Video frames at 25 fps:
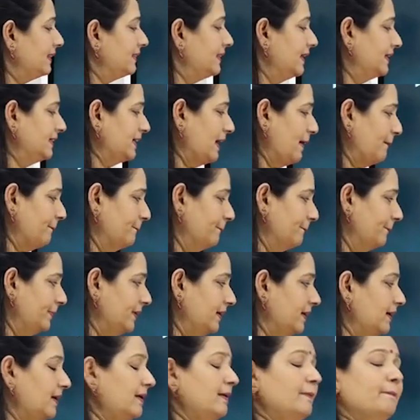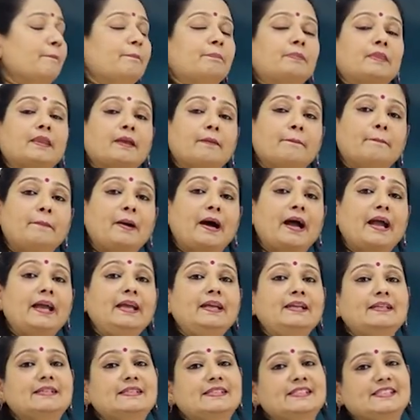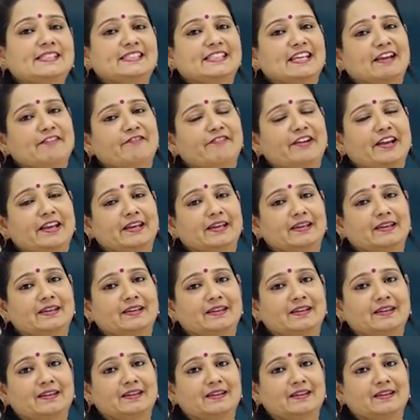the number by 7.